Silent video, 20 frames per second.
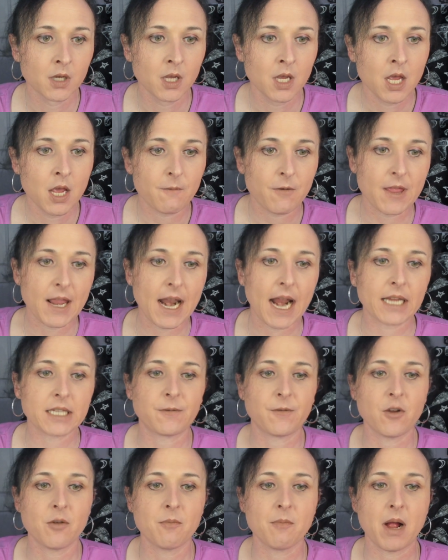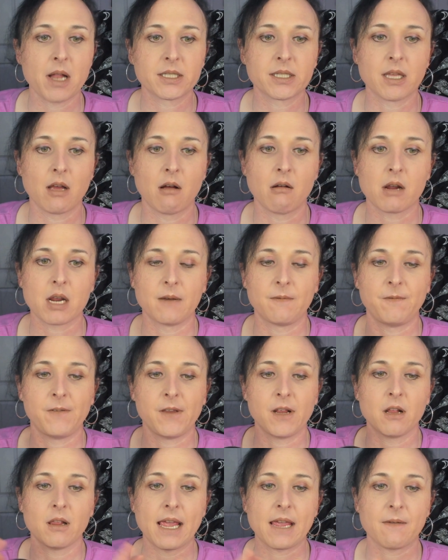For the next few months, though, it could
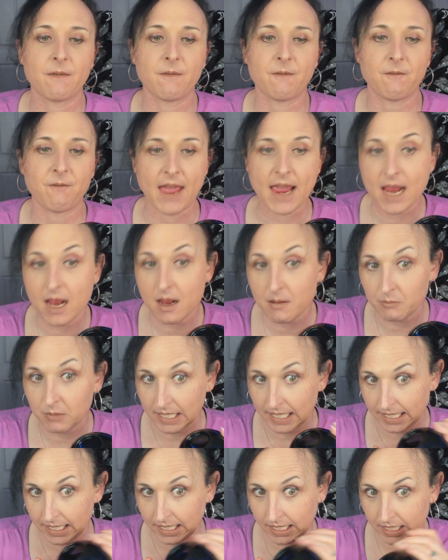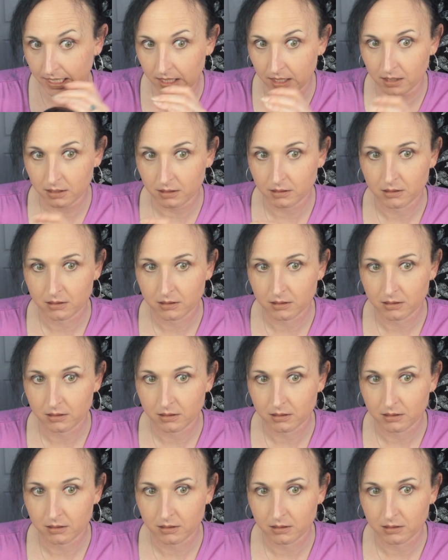feel like family